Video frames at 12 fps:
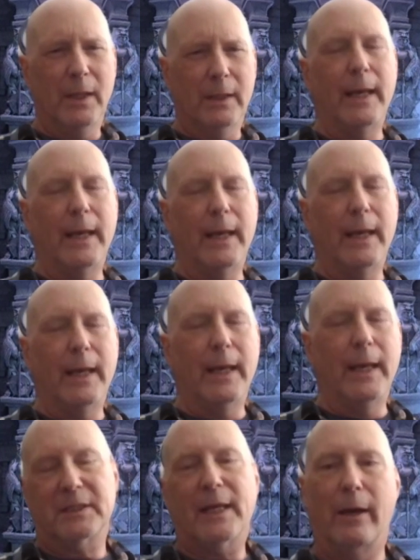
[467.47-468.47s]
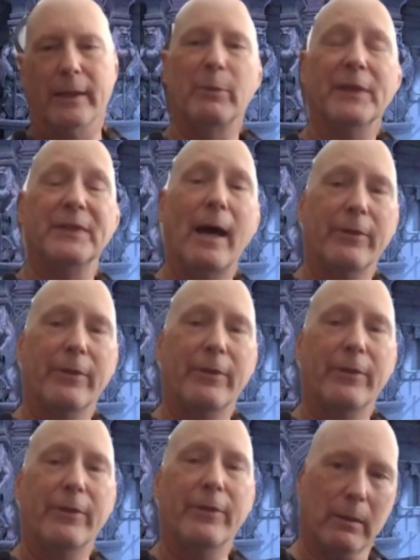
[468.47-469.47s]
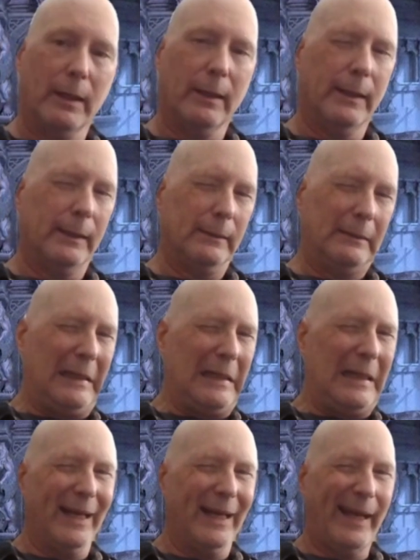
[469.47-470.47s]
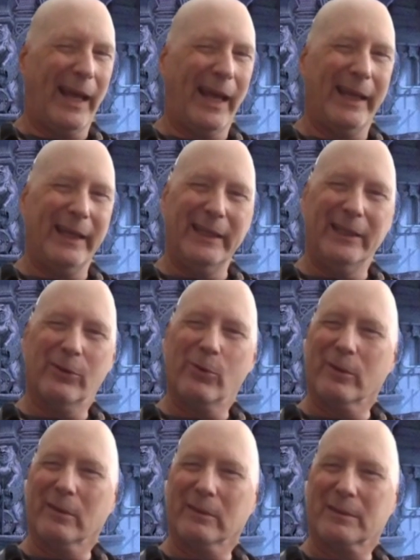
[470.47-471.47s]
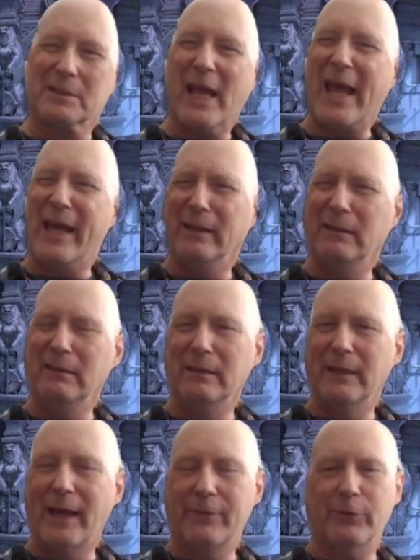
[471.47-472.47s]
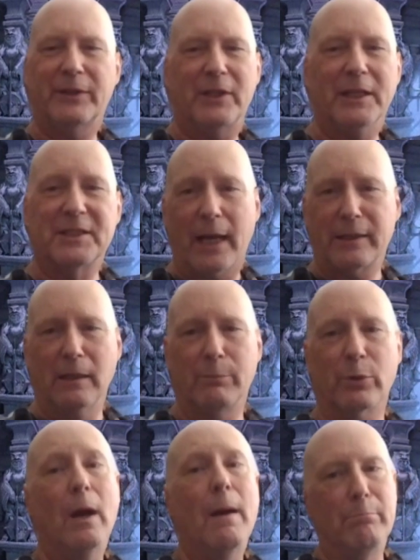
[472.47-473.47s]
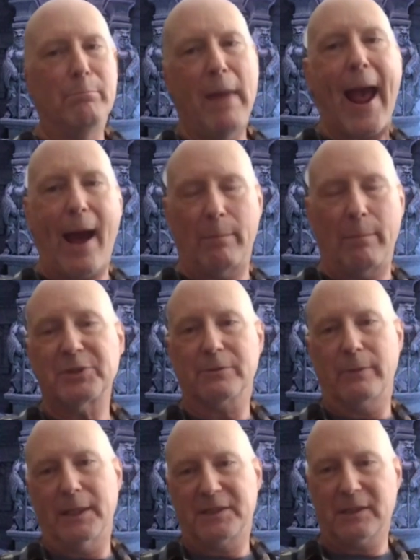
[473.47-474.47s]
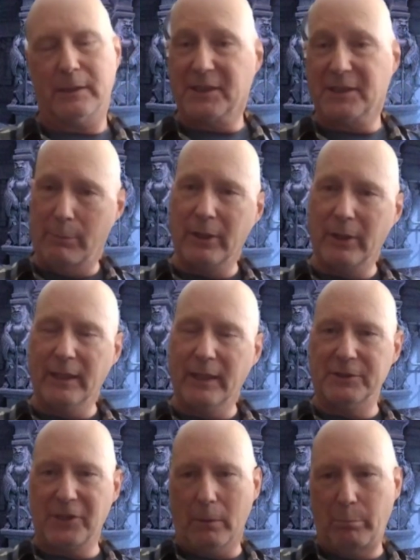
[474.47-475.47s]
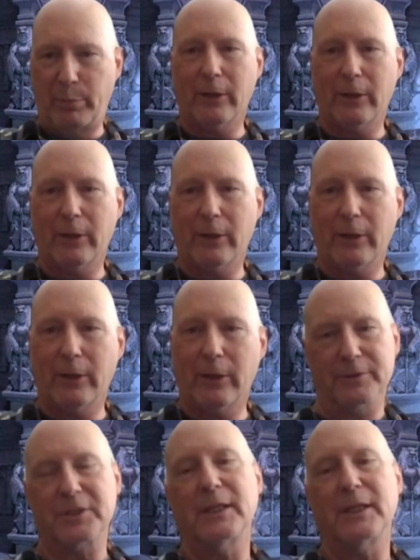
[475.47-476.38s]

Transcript: yeah. plus the town. But now there are eight or ten, I forget the exact number, maps, right? Because some of the levels are bigger than others.